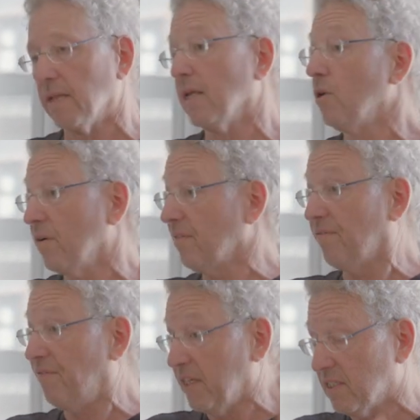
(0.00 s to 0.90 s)
and then you have a
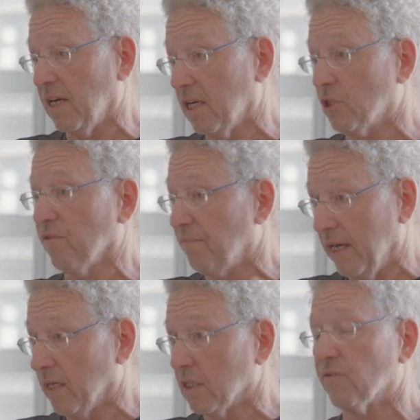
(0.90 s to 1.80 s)
fixed selection of
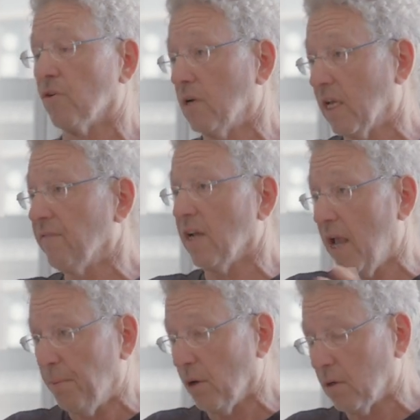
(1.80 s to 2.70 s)
miners for a given
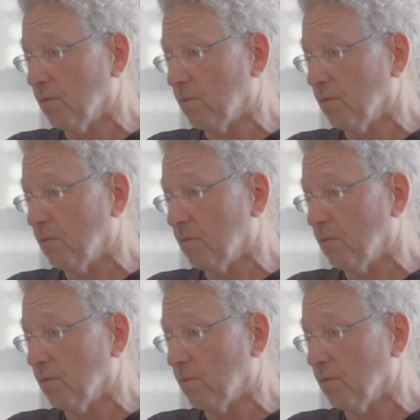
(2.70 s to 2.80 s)
epoch,